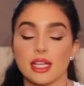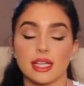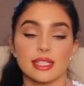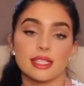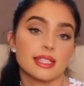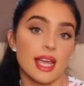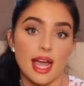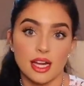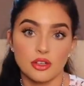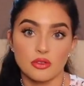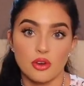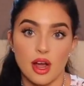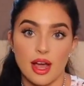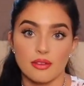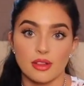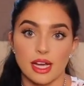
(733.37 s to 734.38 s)
Like today I do
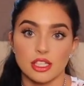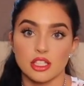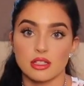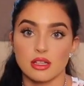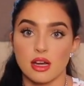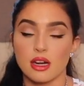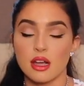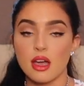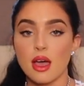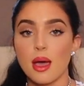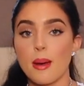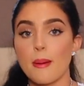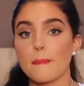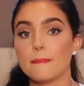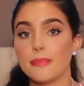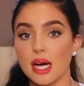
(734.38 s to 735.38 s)
not have lashes on,
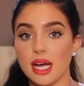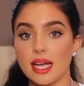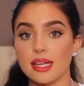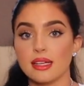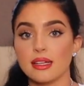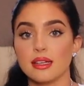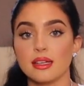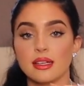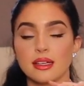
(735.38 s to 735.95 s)
but